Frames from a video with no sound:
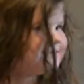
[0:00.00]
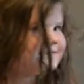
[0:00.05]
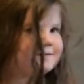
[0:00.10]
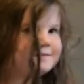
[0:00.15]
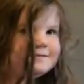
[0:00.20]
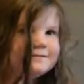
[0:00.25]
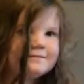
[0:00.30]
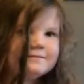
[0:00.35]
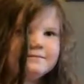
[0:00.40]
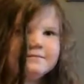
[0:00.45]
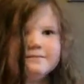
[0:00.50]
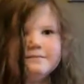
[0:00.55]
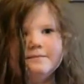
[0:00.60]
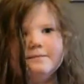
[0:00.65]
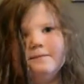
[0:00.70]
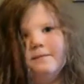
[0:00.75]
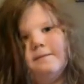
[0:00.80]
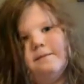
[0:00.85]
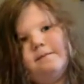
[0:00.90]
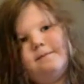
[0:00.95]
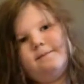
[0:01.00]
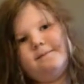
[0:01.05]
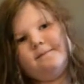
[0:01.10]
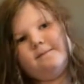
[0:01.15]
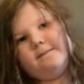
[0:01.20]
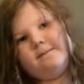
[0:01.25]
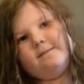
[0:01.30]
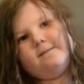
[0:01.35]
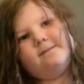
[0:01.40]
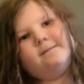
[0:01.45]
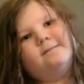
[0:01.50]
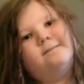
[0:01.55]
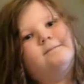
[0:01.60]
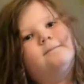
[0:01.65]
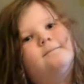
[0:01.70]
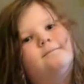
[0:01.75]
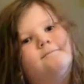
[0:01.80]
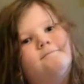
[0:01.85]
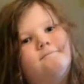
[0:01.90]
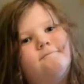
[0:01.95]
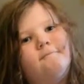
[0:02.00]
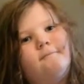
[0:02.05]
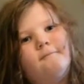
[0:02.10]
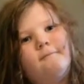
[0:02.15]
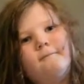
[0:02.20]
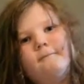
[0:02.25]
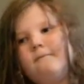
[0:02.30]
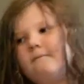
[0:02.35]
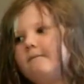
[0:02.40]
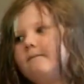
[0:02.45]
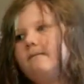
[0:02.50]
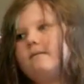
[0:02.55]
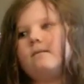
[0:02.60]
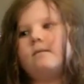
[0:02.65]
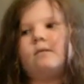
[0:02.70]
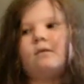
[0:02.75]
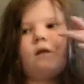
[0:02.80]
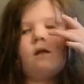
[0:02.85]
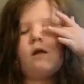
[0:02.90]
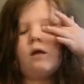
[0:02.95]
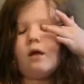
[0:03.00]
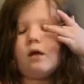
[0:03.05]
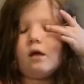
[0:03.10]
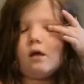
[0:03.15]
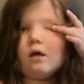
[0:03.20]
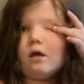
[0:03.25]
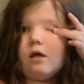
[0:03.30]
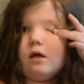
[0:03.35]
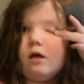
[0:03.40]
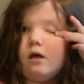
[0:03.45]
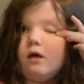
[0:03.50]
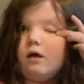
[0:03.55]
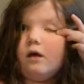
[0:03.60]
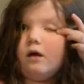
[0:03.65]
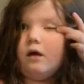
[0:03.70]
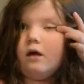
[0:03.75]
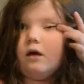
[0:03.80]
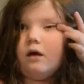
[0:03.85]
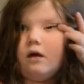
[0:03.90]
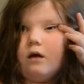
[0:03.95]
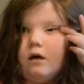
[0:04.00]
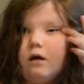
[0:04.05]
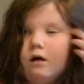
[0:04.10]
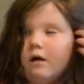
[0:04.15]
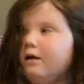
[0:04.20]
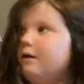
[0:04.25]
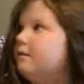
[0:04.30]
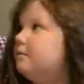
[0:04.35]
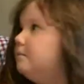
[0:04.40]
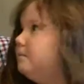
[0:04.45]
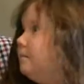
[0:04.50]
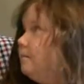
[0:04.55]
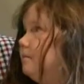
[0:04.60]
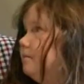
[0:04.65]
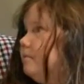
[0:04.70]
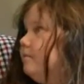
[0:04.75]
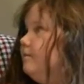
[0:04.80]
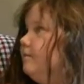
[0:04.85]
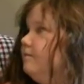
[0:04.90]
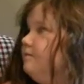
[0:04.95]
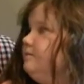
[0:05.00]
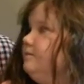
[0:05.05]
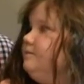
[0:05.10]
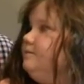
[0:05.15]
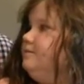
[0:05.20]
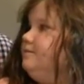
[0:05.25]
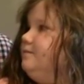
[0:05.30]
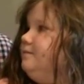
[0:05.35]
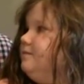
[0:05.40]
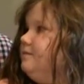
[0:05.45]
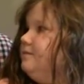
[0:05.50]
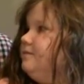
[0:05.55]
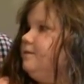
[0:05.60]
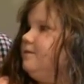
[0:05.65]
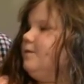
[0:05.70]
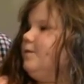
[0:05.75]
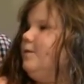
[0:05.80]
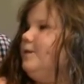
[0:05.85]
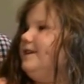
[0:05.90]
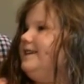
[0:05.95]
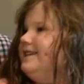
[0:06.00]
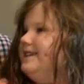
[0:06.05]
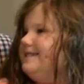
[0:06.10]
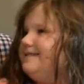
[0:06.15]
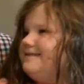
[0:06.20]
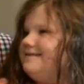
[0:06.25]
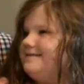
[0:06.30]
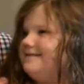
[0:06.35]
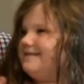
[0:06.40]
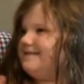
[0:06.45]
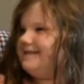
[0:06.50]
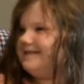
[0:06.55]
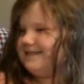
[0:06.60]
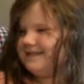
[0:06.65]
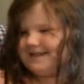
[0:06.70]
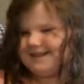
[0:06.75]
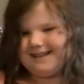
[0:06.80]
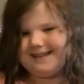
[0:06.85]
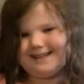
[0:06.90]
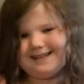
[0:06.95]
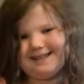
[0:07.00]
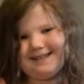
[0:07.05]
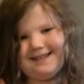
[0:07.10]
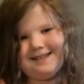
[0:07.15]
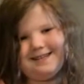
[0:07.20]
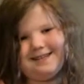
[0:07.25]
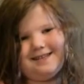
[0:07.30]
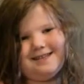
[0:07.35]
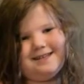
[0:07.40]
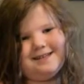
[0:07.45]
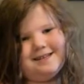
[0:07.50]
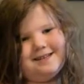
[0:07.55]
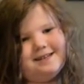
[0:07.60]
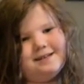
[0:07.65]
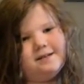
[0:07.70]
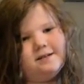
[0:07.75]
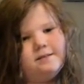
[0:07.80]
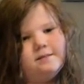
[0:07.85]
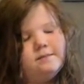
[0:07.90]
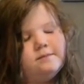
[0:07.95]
This person isn't speaking.